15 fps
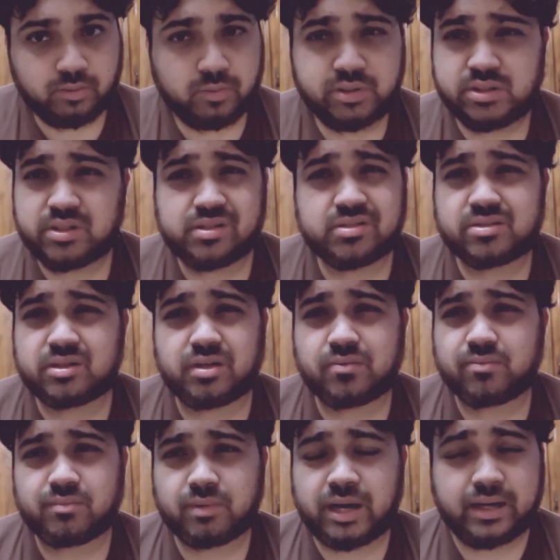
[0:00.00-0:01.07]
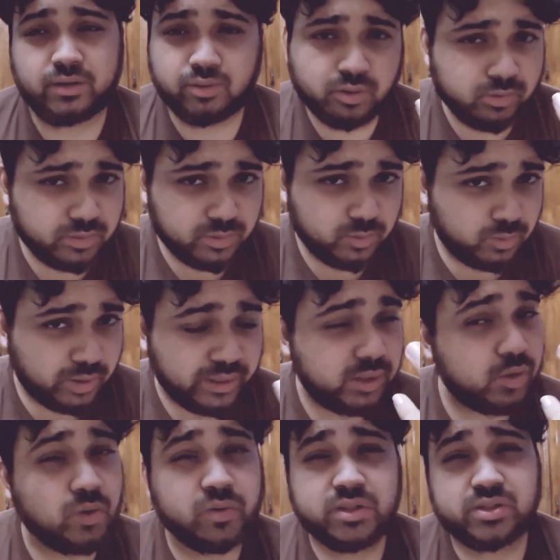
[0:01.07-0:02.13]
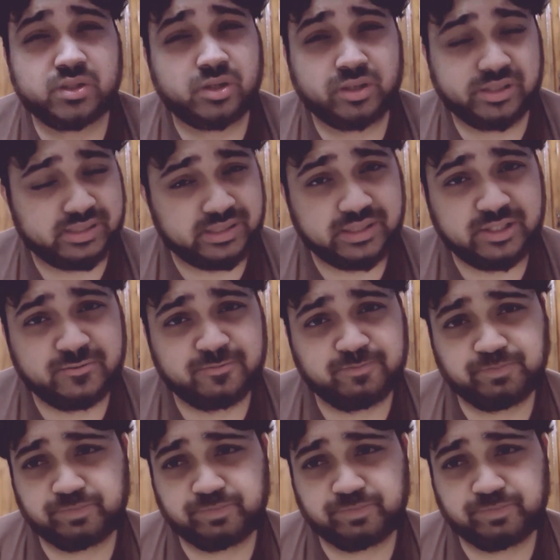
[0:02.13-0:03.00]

which is, I don't know why the note is not listed.